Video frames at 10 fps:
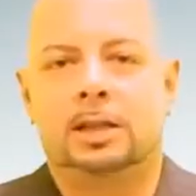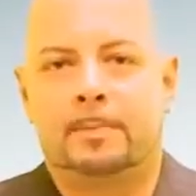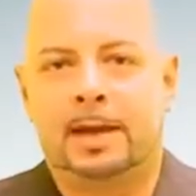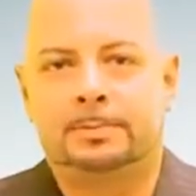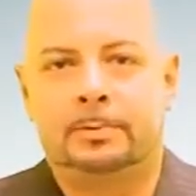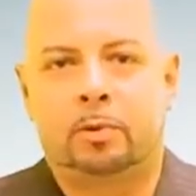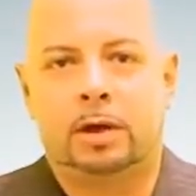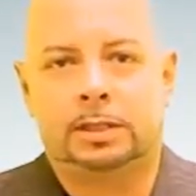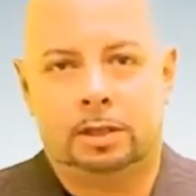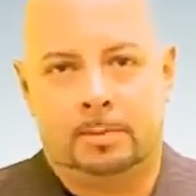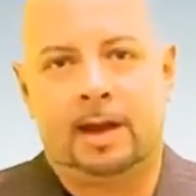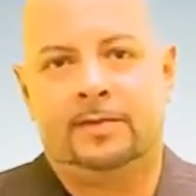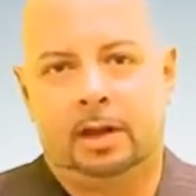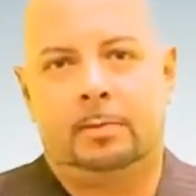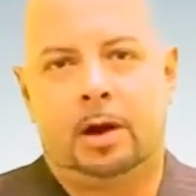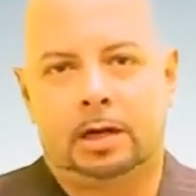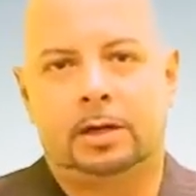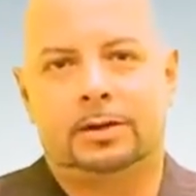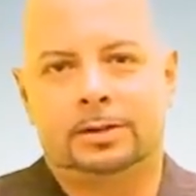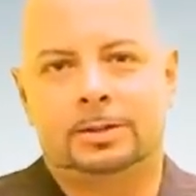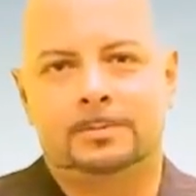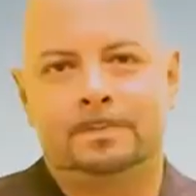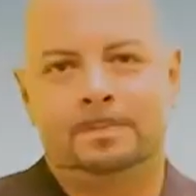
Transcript: tip has been brought to you by Villa Marketers.